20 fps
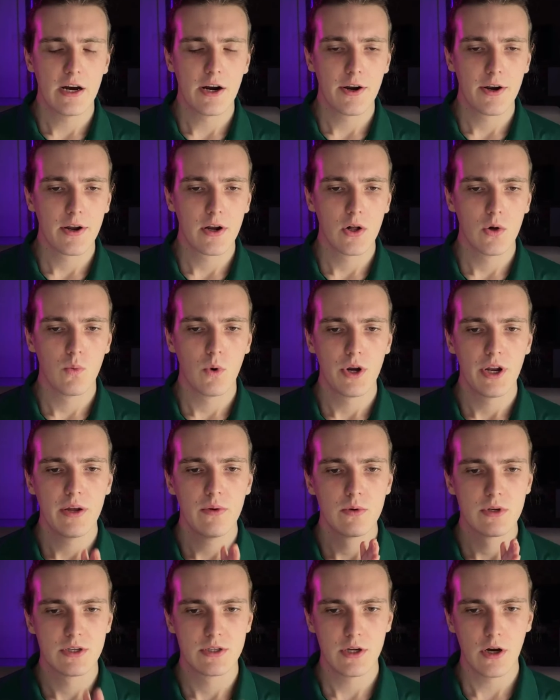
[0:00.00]
article, what he
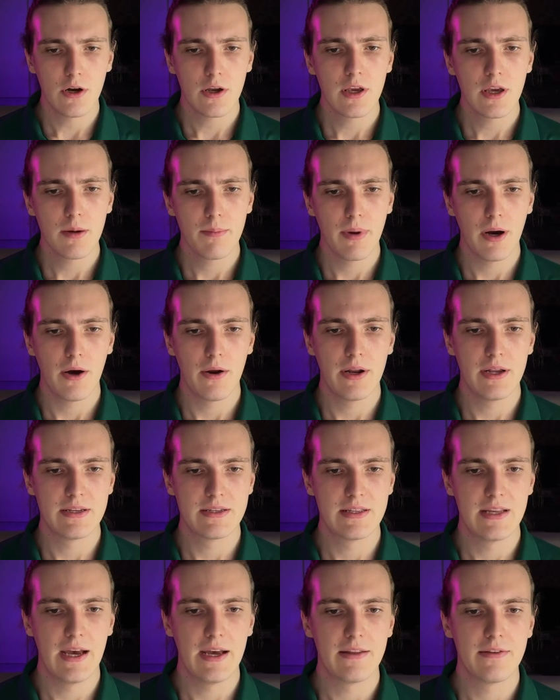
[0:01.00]
was talking about is
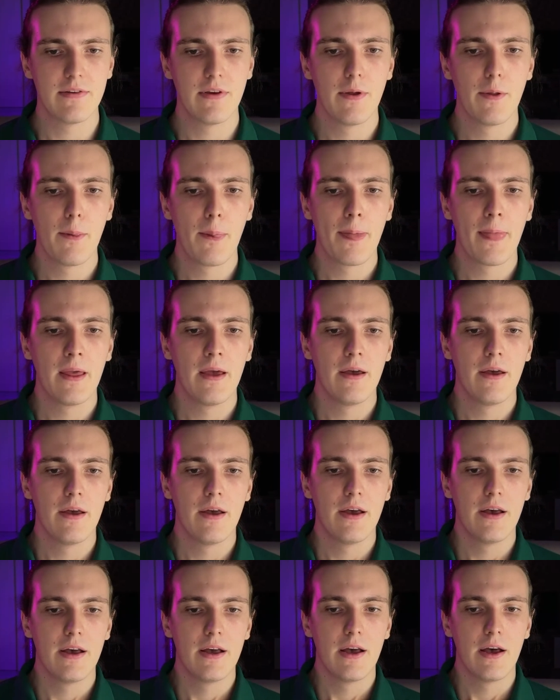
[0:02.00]
that
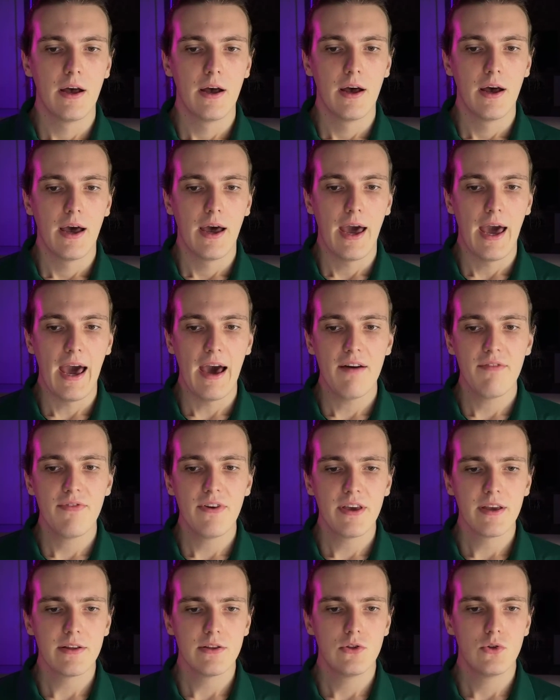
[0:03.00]

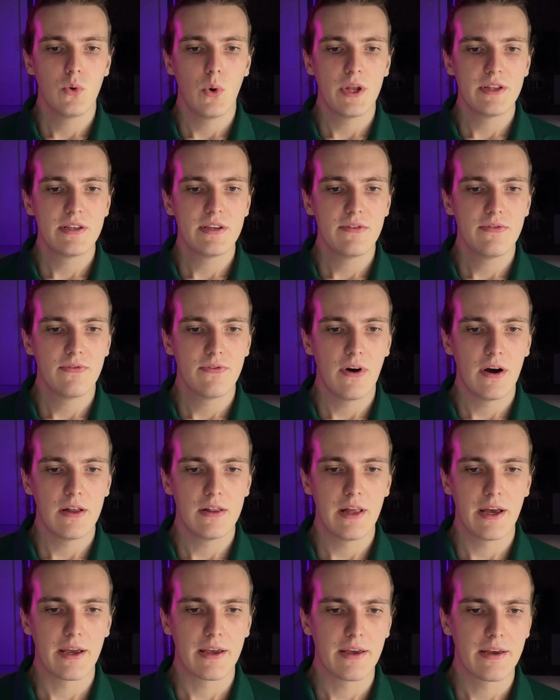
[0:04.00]
having 25,
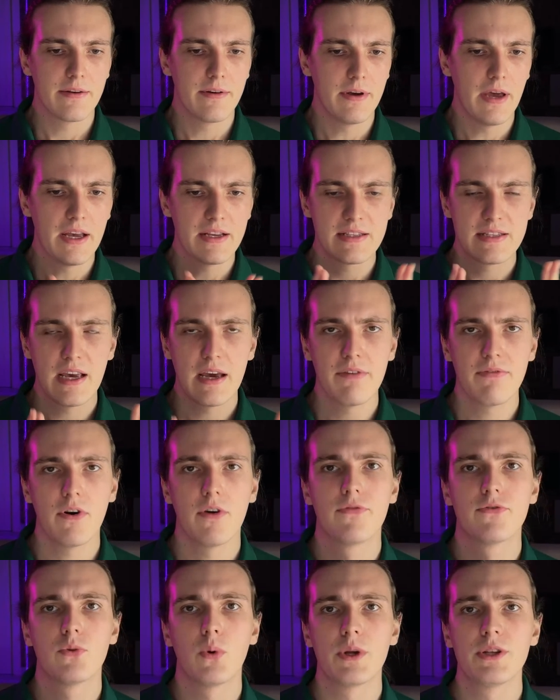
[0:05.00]
like SF
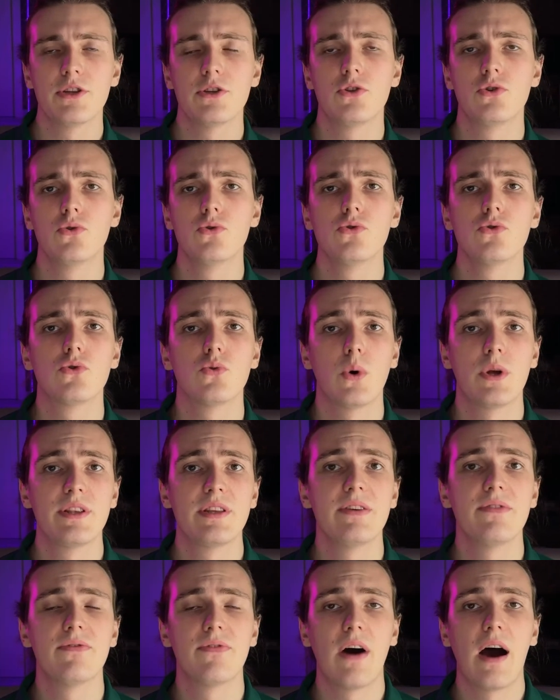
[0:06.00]
of 22 to
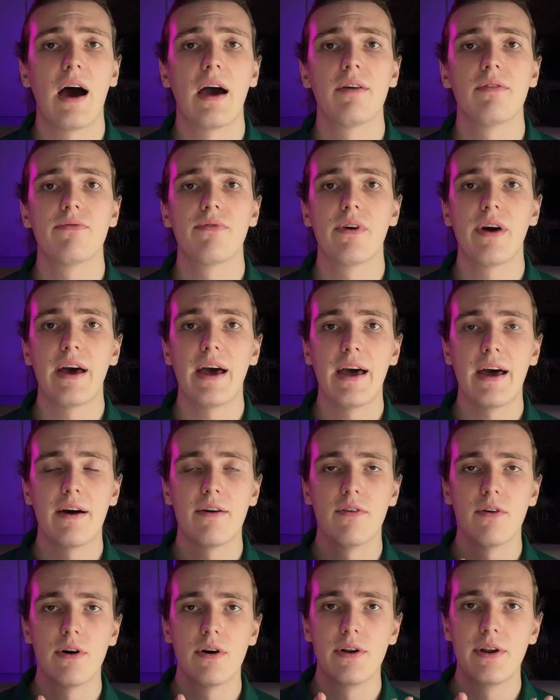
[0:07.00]
25
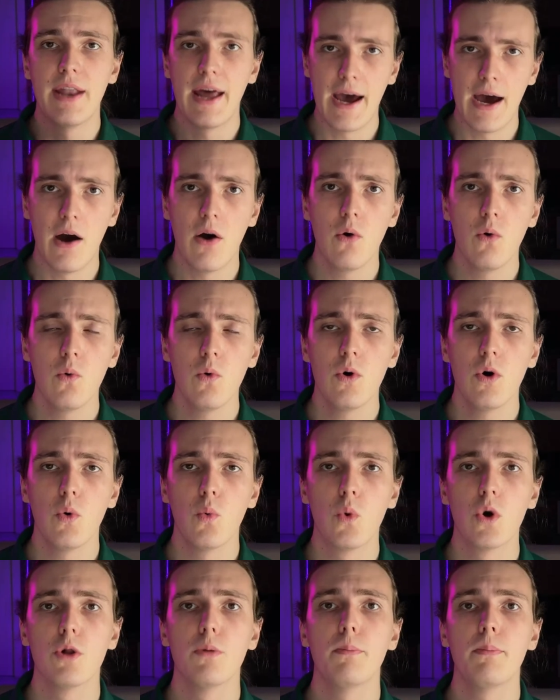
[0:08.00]
now
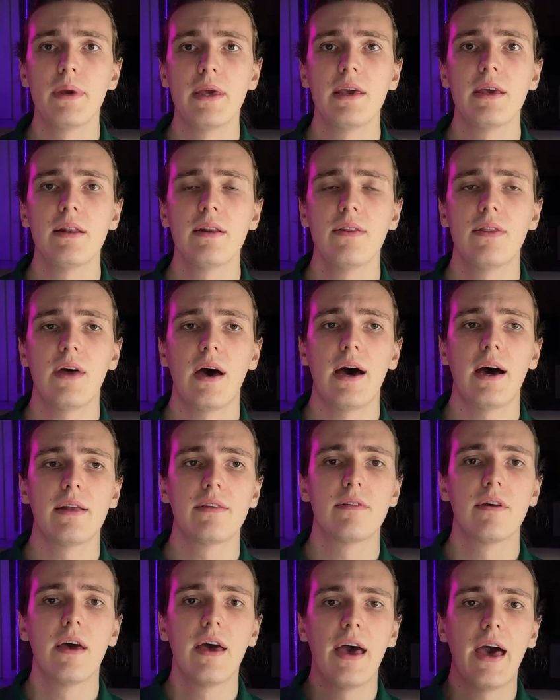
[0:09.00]
will mean
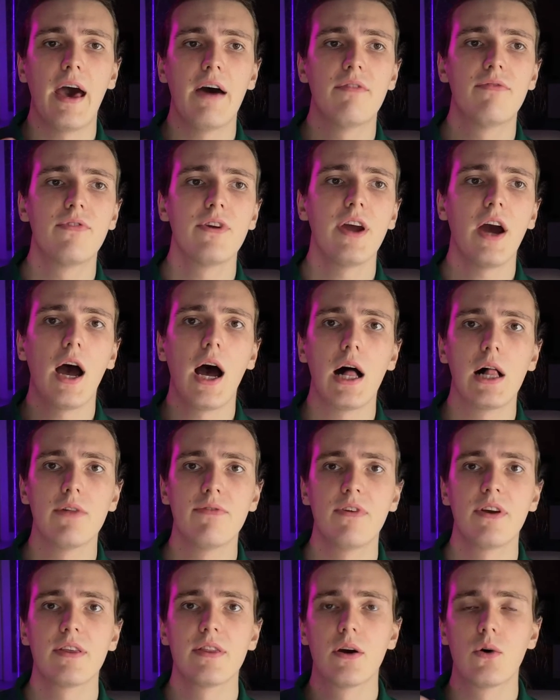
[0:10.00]
that every
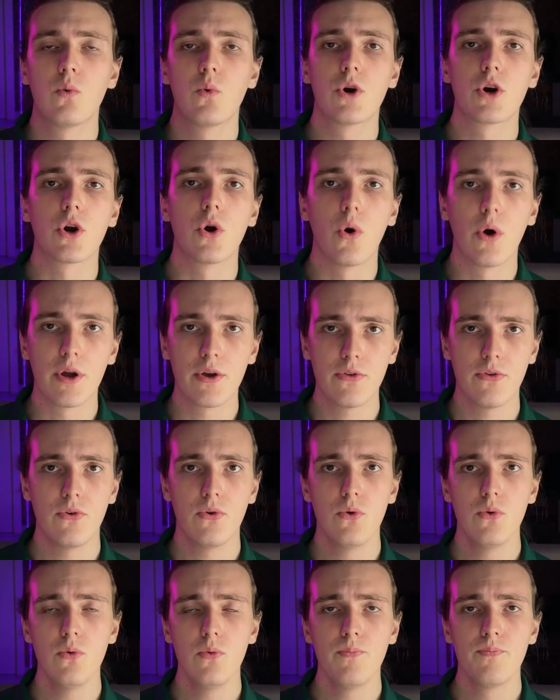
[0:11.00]
halving that we're going
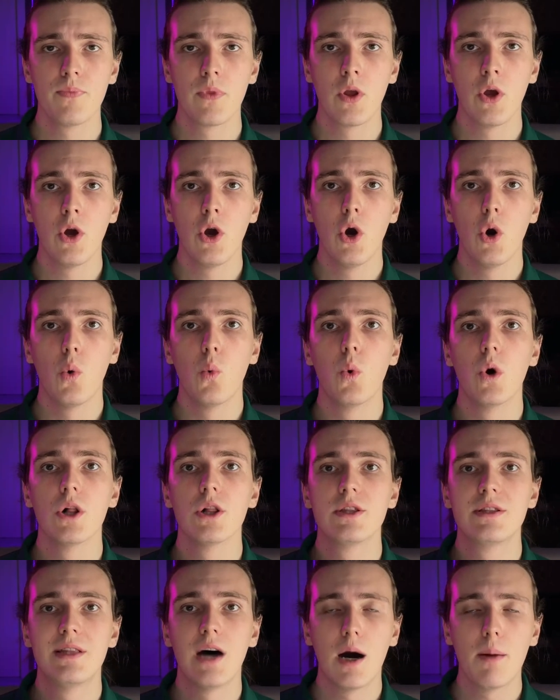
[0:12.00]
through
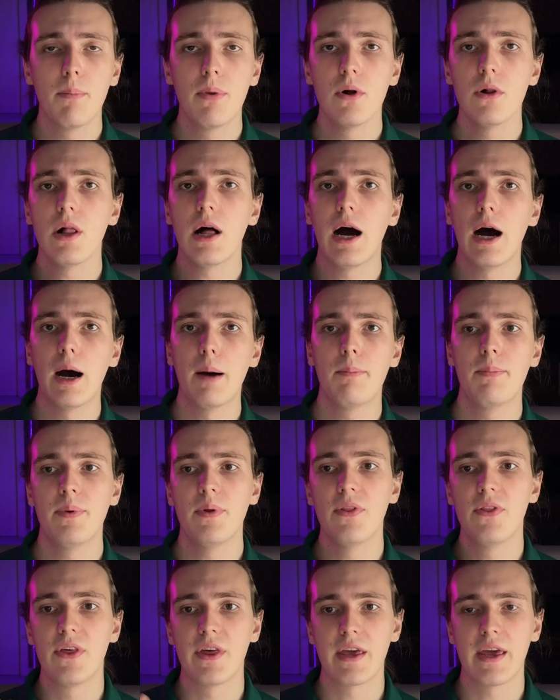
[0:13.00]
will double up
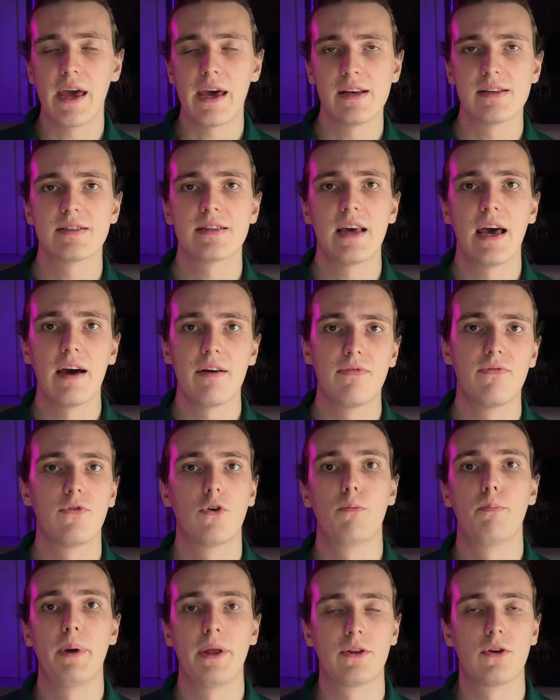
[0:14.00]
the SF
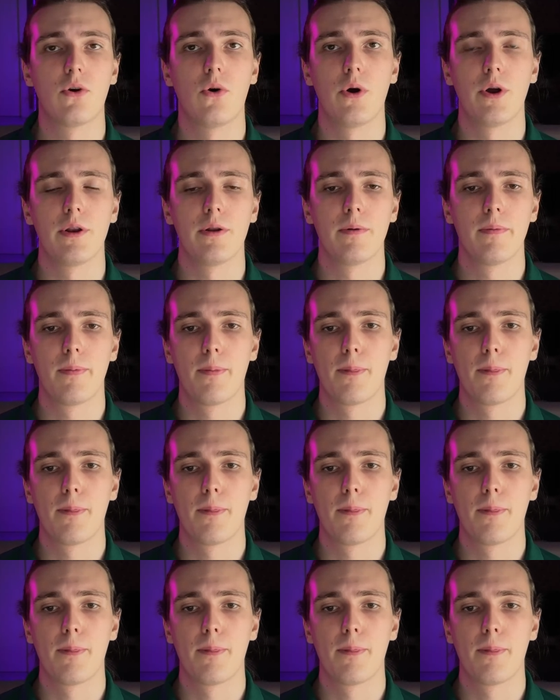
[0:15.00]
for Bitcoin.